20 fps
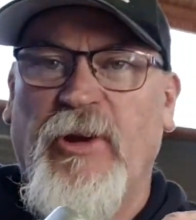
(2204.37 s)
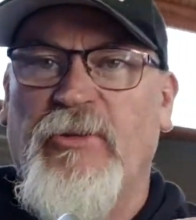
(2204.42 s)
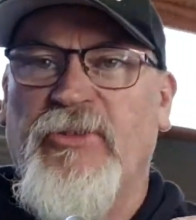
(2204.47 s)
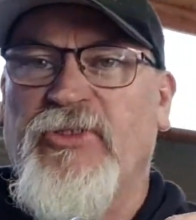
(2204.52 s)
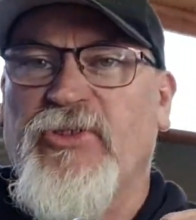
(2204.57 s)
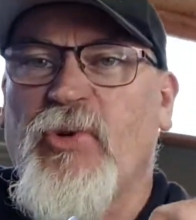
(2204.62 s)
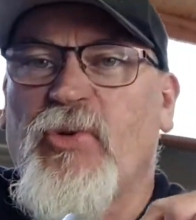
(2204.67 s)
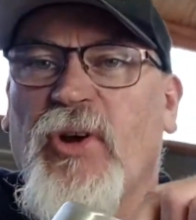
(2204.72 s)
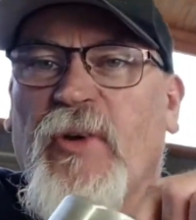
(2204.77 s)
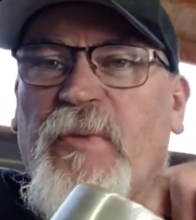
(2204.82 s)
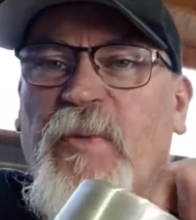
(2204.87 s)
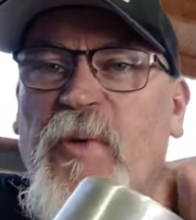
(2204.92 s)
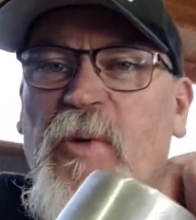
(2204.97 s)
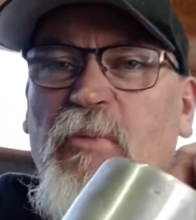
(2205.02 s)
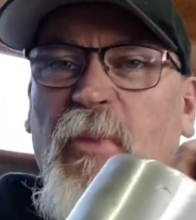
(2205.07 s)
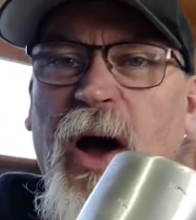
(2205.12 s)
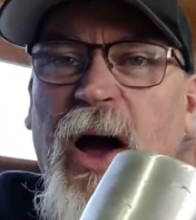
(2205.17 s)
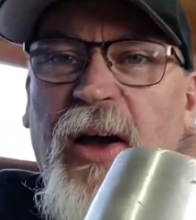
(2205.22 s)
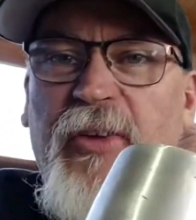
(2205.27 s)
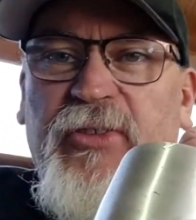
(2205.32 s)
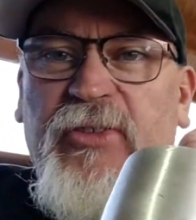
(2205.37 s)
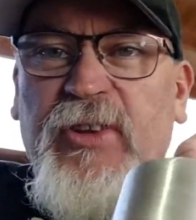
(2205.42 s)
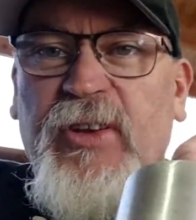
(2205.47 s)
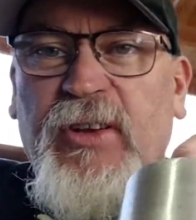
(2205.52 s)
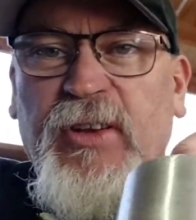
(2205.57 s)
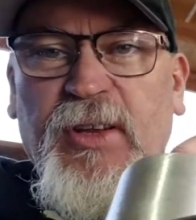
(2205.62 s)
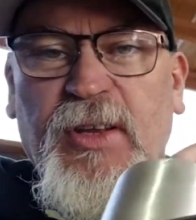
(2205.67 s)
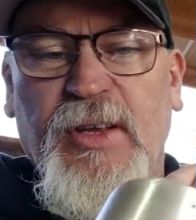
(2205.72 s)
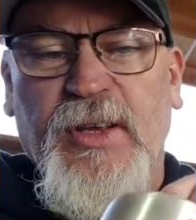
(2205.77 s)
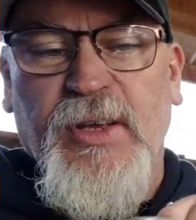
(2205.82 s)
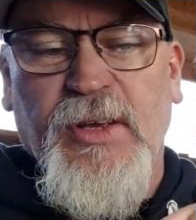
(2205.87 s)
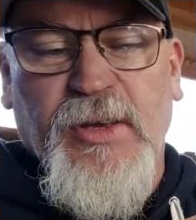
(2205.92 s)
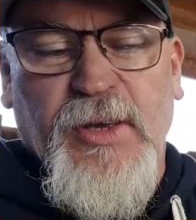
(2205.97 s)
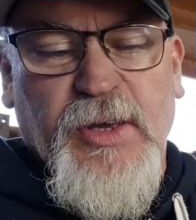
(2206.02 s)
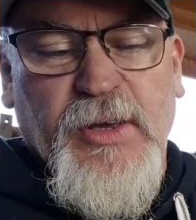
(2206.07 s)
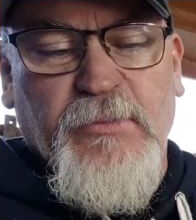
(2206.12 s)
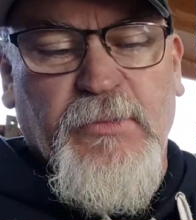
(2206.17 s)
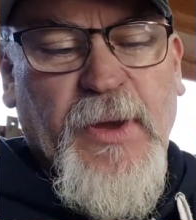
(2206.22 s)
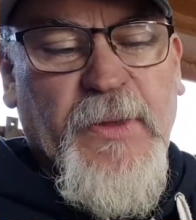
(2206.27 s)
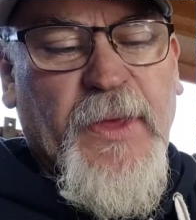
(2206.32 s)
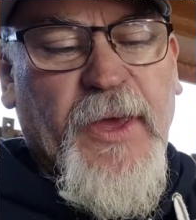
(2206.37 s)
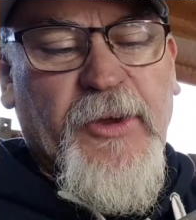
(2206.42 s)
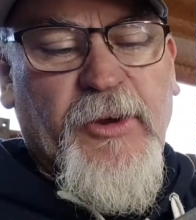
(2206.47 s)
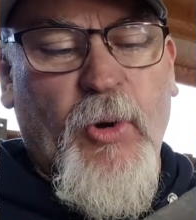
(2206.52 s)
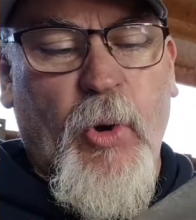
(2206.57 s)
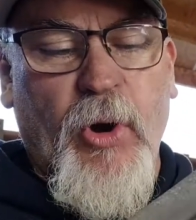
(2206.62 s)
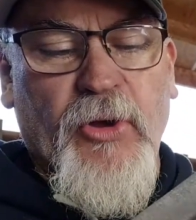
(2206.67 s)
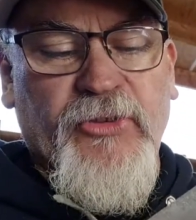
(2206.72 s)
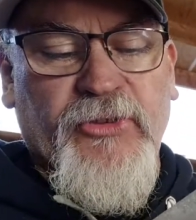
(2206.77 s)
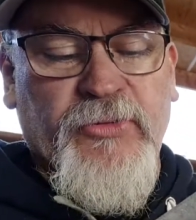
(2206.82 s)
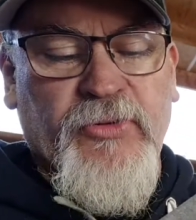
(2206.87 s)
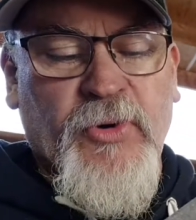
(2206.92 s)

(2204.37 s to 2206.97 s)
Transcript: It's still got a few marks in it, but they're quite,